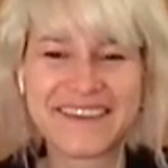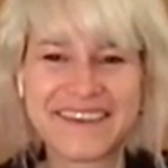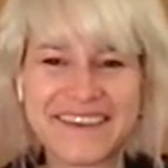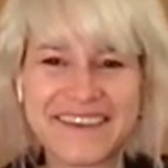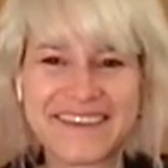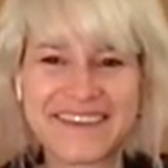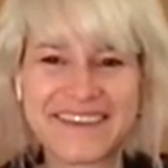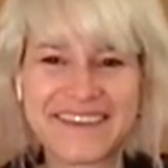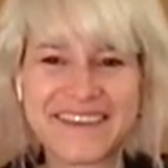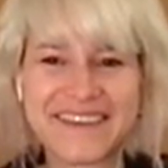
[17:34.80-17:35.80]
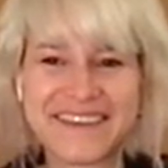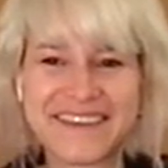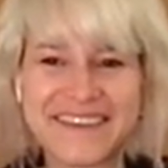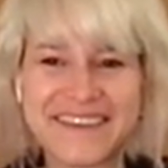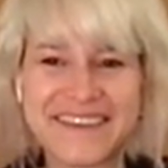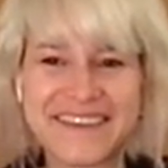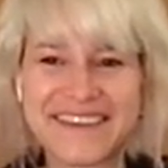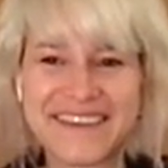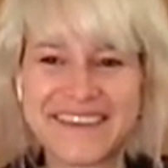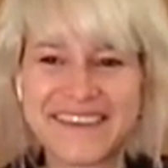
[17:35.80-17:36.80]

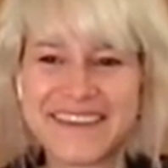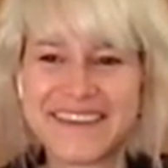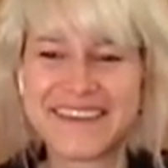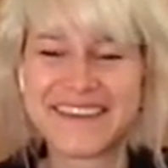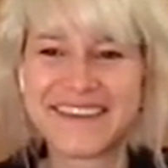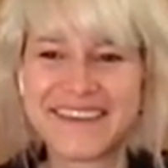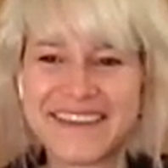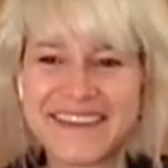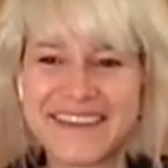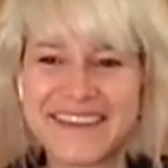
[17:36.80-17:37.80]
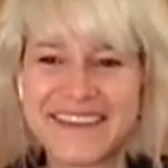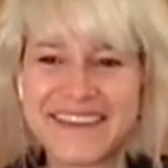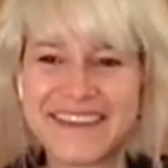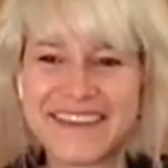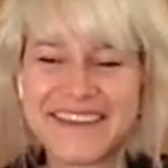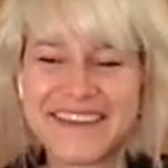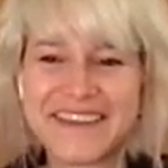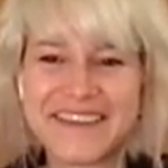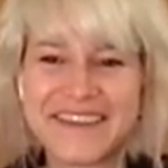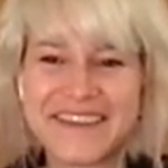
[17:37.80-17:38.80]

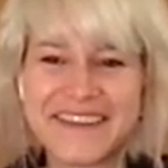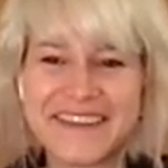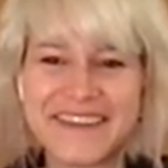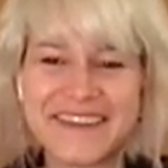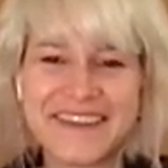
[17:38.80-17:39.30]
(silent)